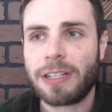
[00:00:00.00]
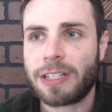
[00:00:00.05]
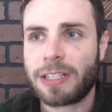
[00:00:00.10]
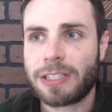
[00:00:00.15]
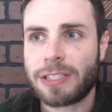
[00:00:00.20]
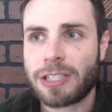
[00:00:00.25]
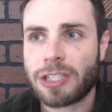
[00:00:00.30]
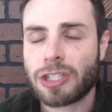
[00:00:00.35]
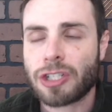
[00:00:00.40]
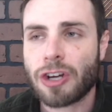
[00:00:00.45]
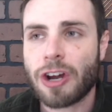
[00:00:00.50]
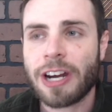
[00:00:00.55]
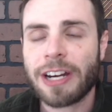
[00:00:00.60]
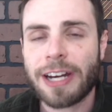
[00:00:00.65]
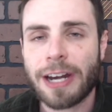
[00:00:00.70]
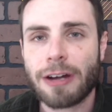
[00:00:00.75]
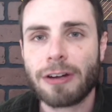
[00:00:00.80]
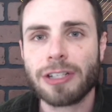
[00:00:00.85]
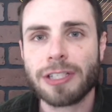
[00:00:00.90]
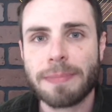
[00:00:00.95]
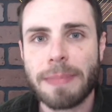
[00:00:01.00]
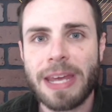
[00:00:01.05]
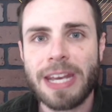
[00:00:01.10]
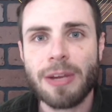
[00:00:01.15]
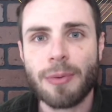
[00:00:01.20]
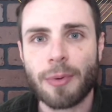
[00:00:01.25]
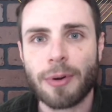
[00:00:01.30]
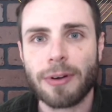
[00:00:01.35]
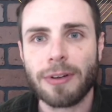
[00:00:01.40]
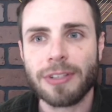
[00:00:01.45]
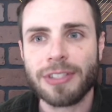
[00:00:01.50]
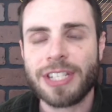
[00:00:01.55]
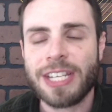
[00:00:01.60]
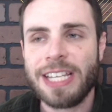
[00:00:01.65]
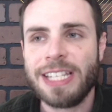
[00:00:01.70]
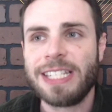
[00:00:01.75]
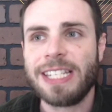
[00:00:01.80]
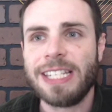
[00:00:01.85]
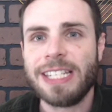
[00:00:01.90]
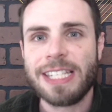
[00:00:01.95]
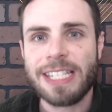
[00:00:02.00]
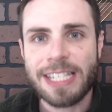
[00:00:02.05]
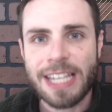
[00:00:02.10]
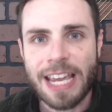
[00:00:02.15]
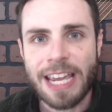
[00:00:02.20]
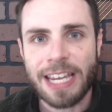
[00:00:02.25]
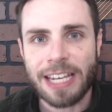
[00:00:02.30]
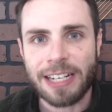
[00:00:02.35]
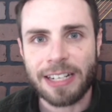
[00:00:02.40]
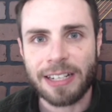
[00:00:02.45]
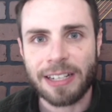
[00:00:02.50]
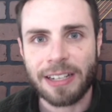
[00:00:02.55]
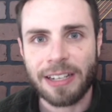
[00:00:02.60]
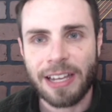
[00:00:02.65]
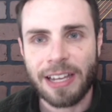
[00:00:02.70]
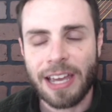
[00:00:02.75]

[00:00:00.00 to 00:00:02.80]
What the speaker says: Sean Carroll's Many Worlds is insane.